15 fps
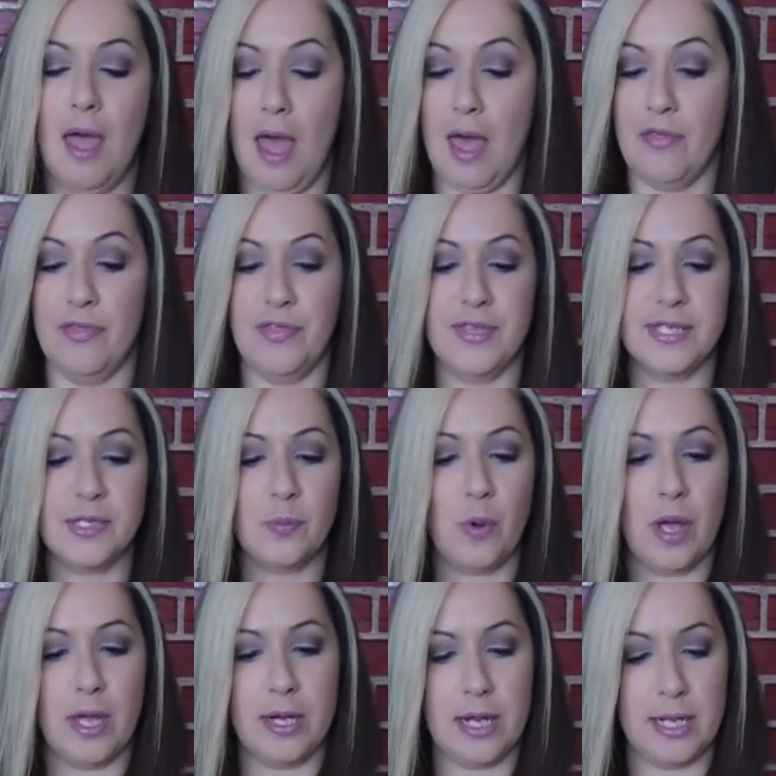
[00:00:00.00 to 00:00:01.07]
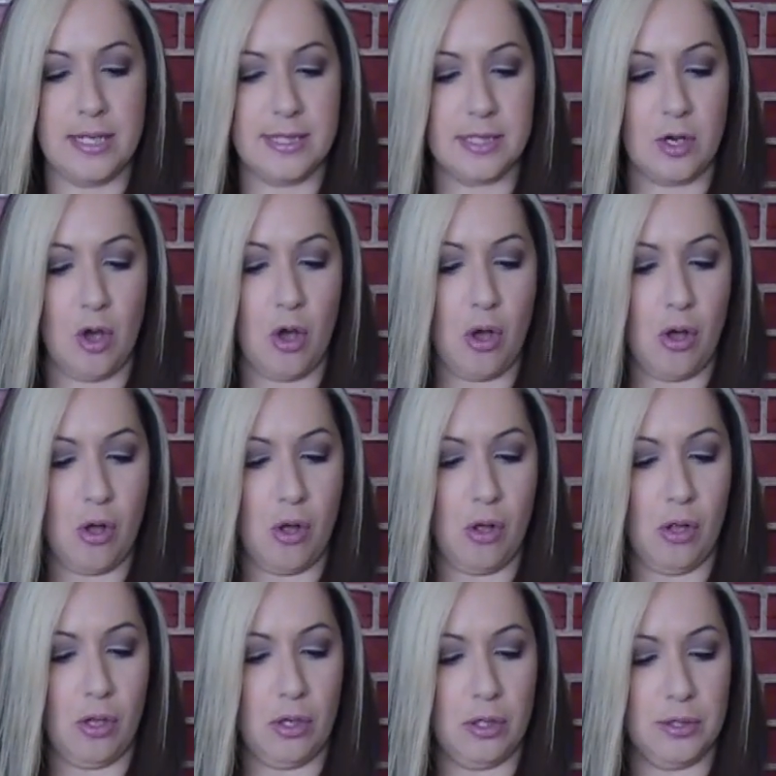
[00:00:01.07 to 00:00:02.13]
And this one is
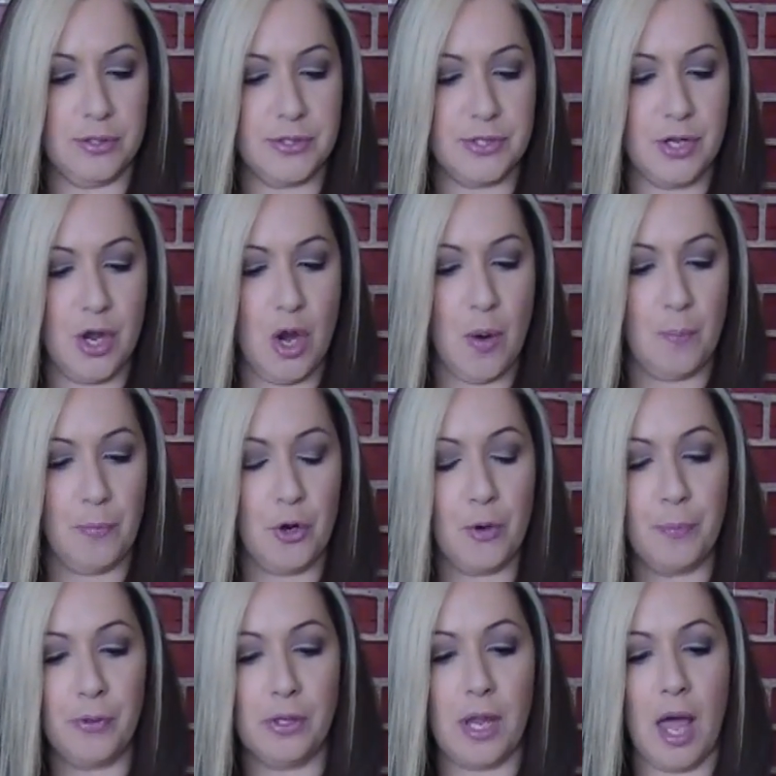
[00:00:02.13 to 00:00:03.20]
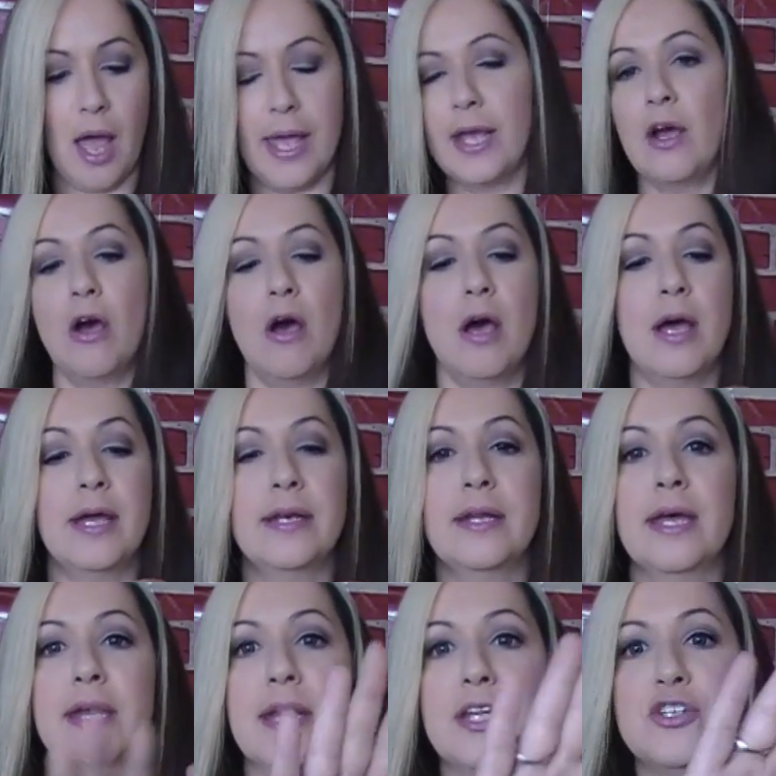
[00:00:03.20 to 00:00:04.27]
called Purple Icon.
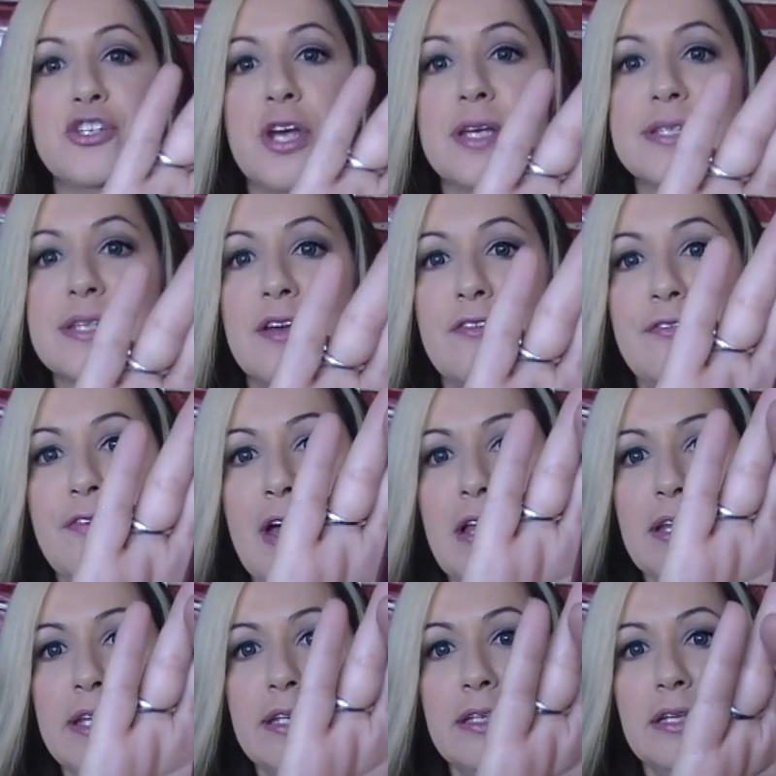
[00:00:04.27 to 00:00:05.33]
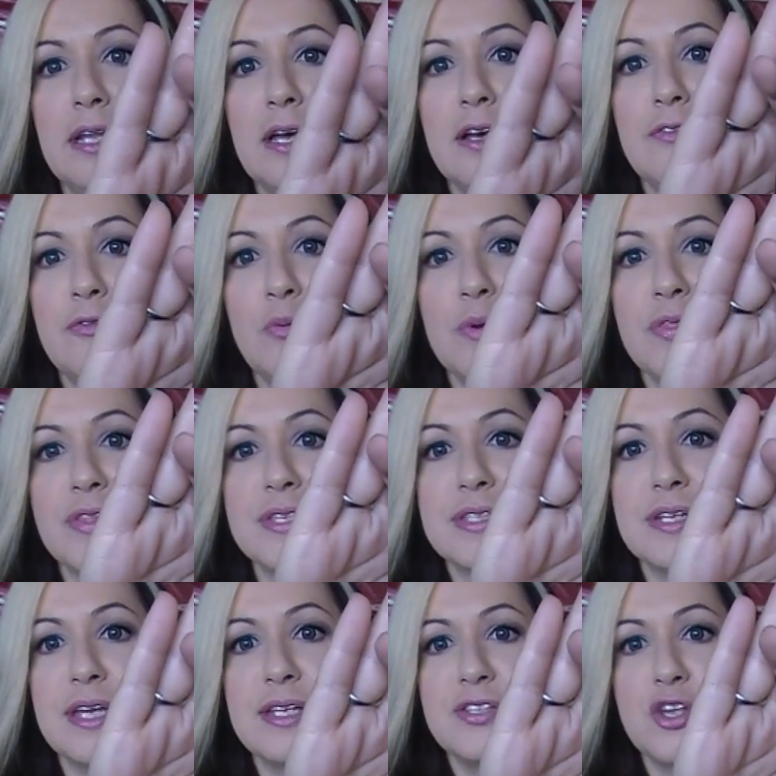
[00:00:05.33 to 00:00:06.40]
And I just fell in love with this
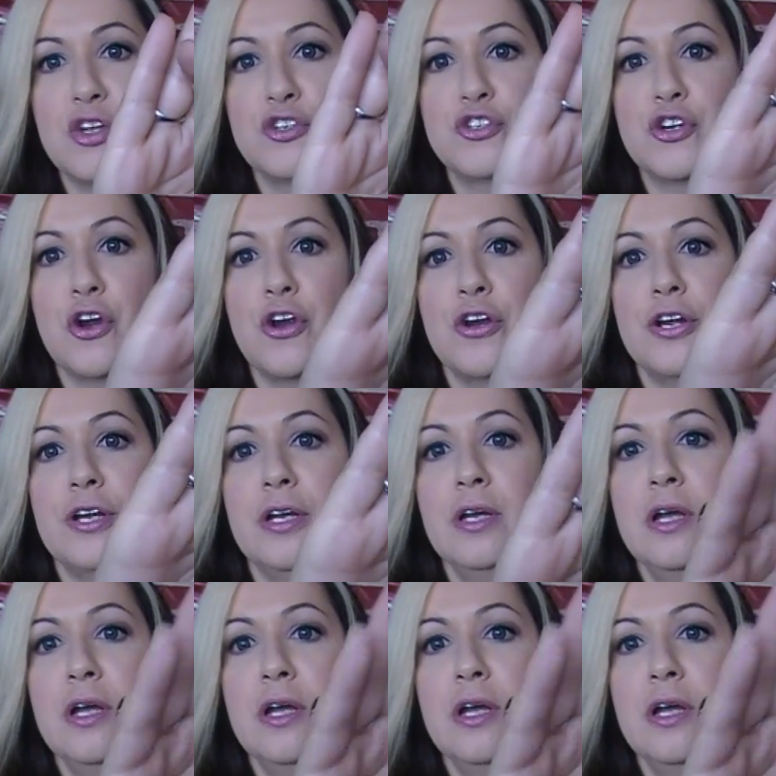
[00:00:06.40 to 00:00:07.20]
nice dark